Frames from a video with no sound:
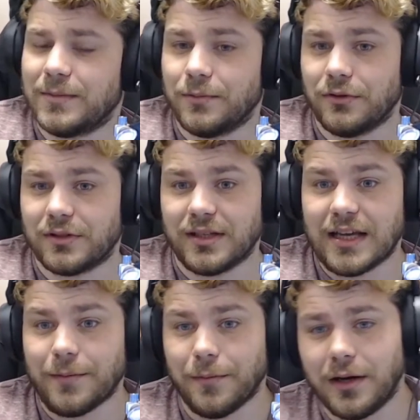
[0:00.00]
esports and
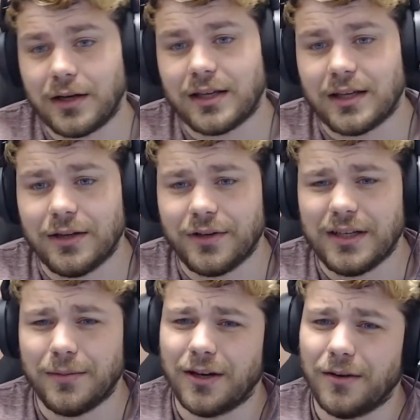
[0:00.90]
gaming marketing here at
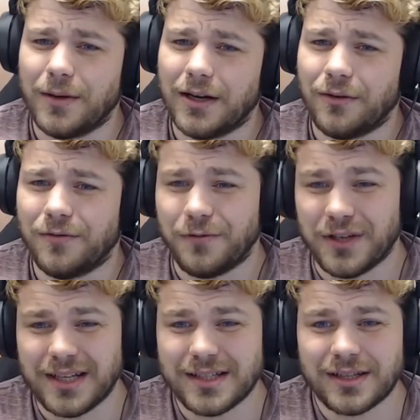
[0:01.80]
eBar about
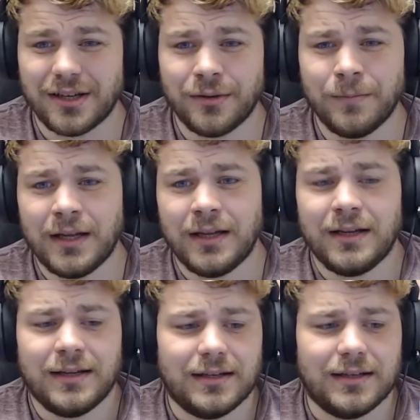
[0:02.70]
3 years ago.
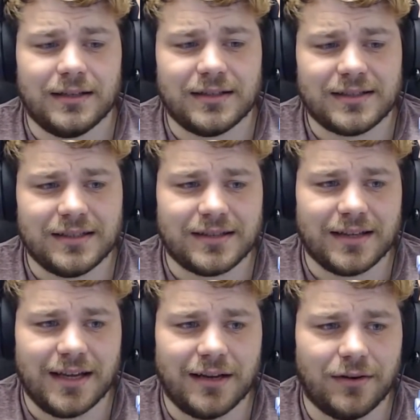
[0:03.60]
And since
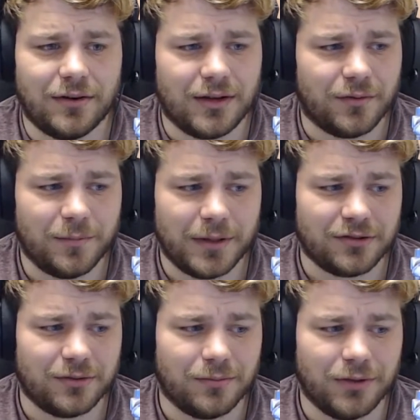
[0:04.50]
then, we
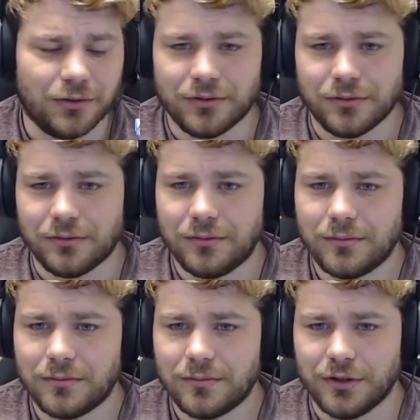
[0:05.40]
picked up local
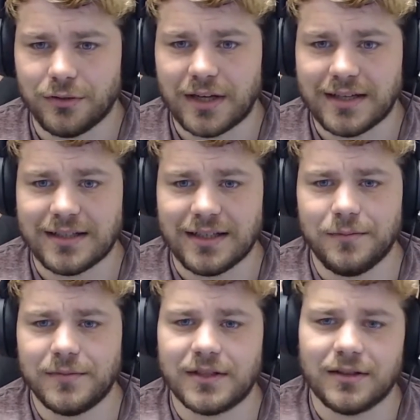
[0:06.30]
UK
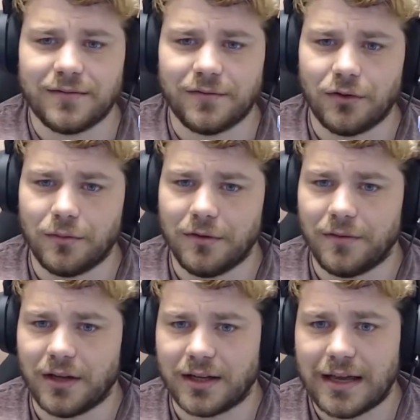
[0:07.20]
teams in the form of
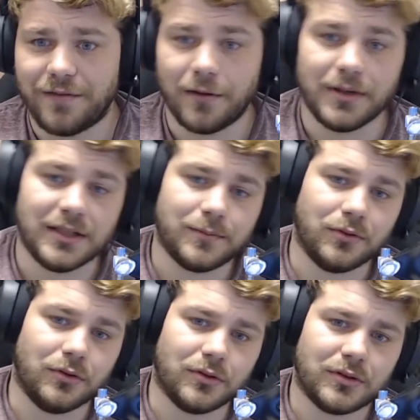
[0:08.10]
like FM
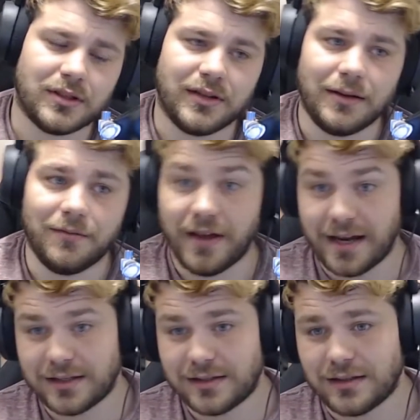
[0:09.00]
Esports and then
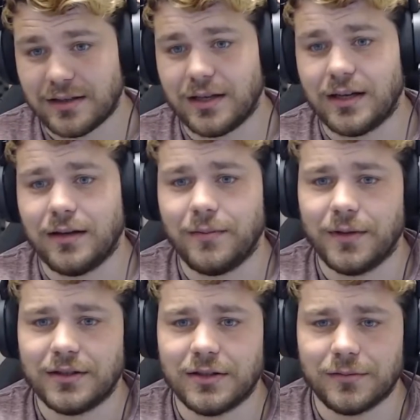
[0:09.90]
Vexed
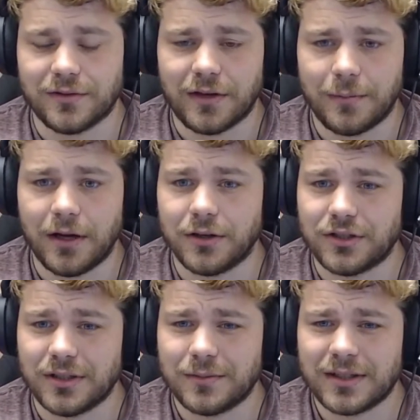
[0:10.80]
in terms of our
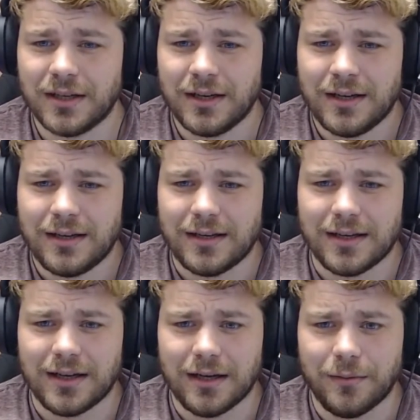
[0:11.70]
partnerships.
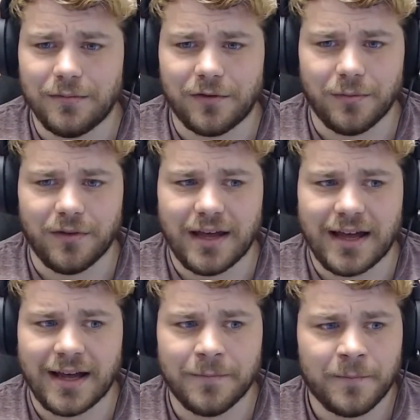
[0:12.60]
And from
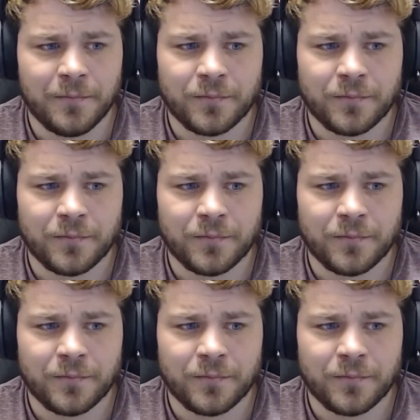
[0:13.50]
there,